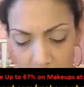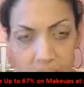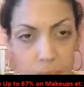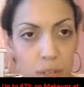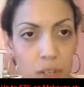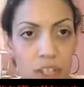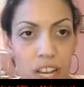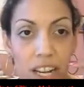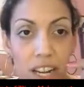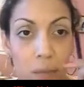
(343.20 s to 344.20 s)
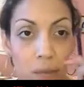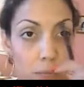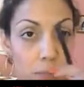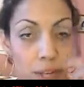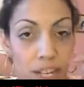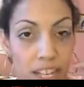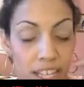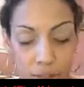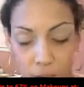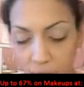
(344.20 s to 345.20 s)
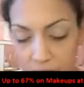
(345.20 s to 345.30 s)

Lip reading: is the next middle shade. I'm going to put it in the